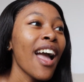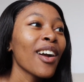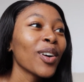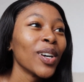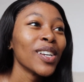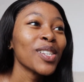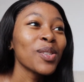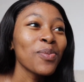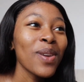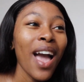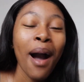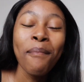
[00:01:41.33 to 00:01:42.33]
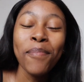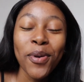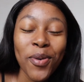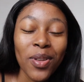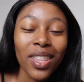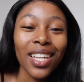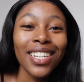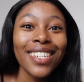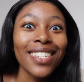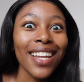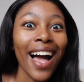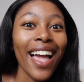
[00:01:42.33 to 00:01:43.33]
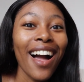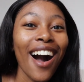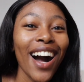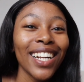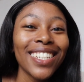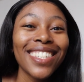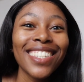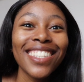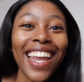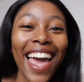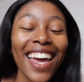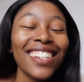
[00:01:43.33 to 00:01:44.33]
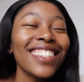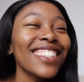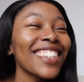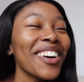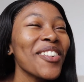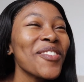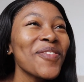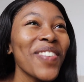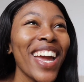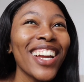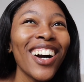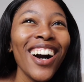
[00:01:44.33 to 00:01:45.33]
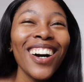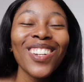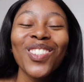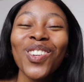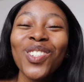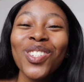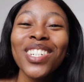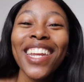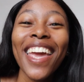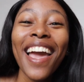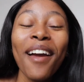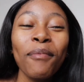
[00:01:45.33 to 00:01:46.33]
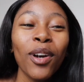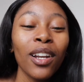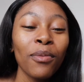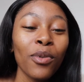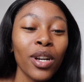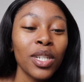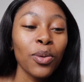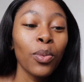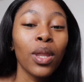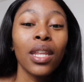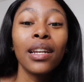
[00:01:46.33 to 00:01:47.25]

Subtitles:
Because we are both diehard stans. Oh my god. So today I'm collaborating with